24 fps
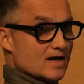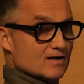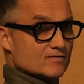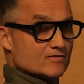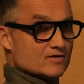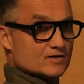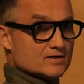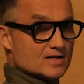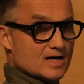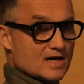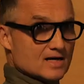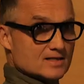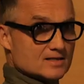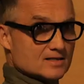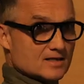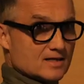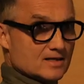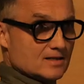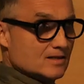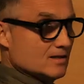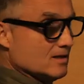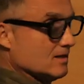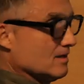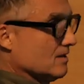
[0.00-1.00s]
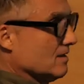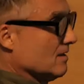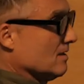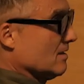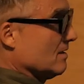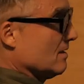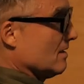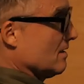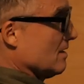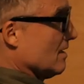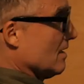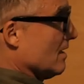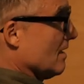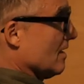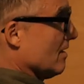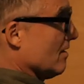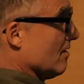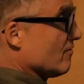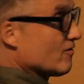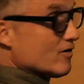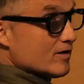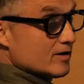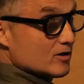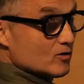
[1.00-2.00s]
advertising uh,
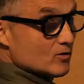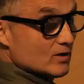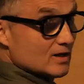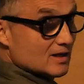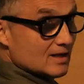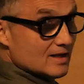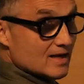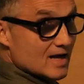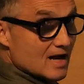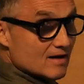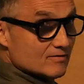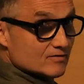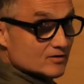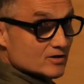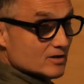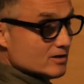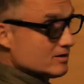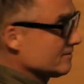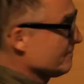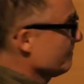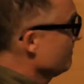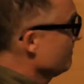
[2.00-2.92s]
very quickly after.